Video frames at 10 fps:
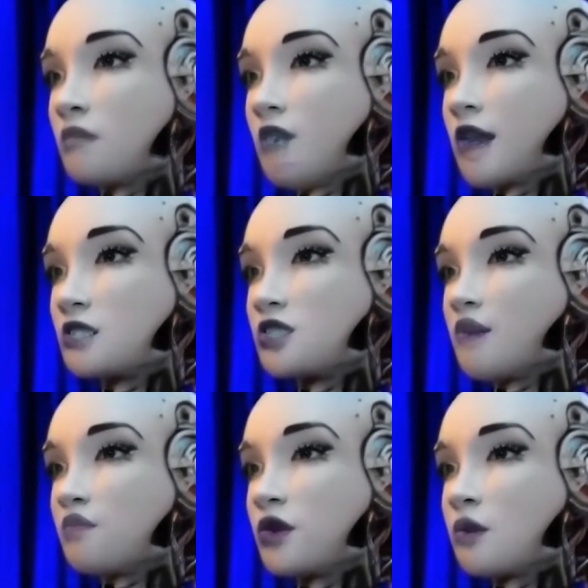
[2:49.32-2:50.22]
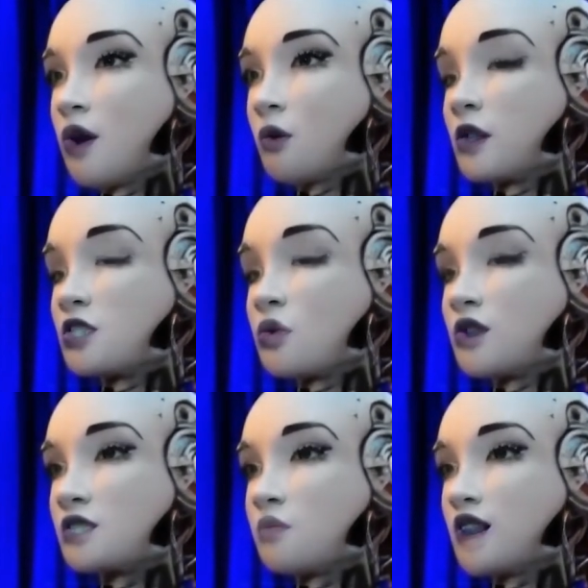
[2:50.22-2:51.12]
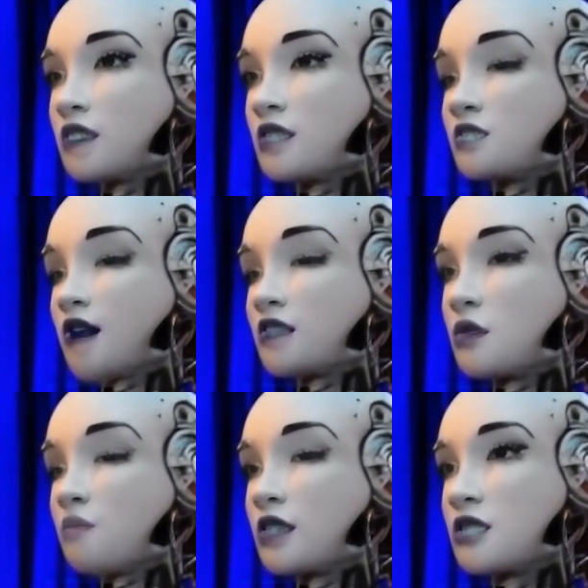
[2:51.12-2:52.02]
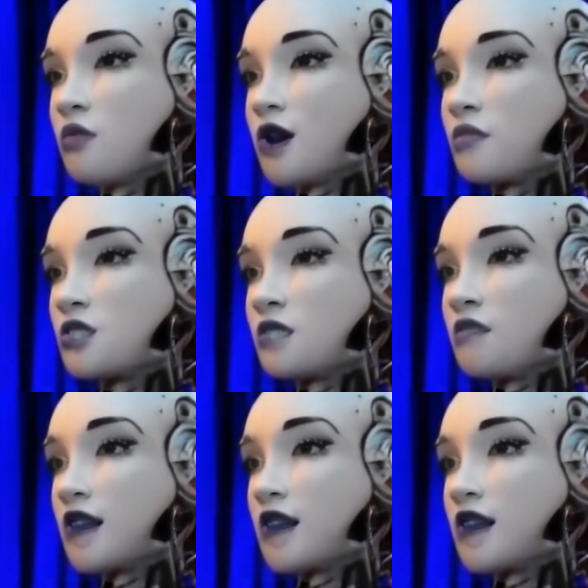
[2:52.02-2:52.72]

I skip for the moment to explain these lines of my script,